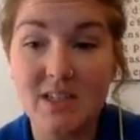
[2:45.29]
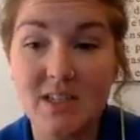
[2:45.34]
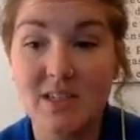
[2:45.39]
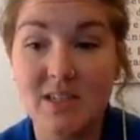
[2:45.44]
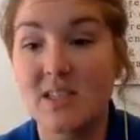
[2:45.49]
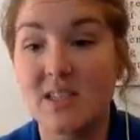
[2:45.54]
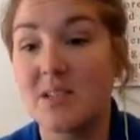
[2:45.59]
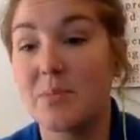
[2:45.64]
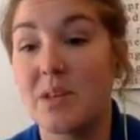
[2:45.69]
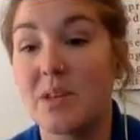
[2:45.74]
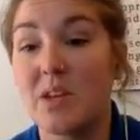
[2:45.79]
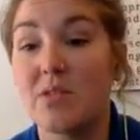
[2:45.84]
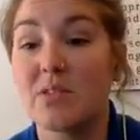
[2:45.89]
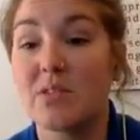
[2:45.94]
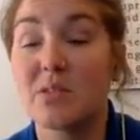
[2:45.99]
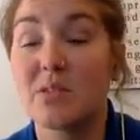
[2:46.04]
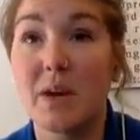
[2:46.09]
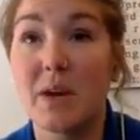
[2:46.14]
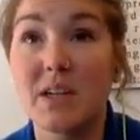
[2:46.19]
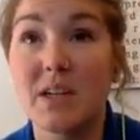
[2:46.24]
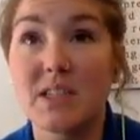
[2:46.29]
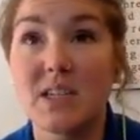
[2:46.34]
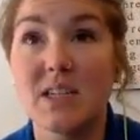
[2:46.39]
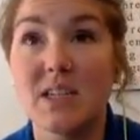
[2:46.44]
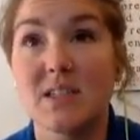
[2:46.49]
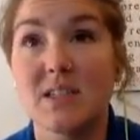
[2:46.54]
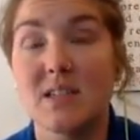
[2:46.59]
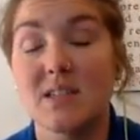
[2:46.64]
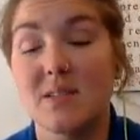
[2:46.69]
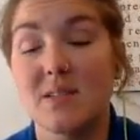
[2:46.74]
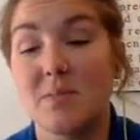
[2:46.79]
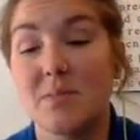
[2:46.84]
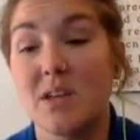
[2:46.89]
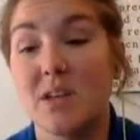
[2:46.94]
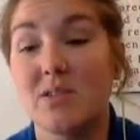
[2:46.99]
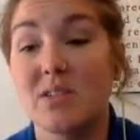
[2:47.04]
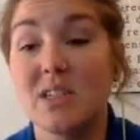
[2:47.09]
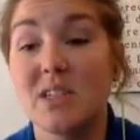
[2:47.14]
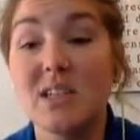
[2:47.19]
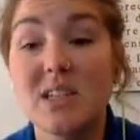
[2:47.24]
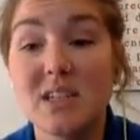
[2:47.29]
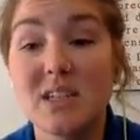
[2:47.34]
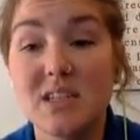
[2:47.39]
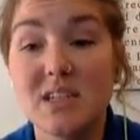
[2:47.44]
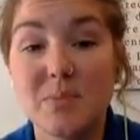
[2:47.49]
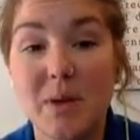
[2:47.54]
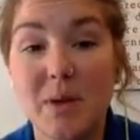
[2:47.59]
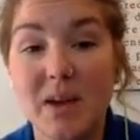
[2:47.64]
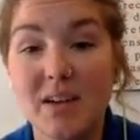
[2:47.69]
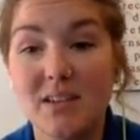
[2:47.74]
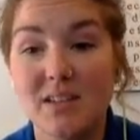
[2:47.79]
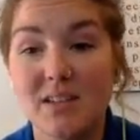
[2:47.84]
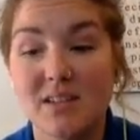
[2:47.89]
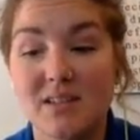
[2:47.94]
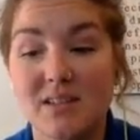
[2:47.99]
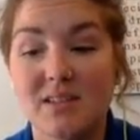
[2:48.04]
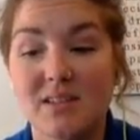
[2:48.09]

Is this something you expected? Is it something you didn't expect?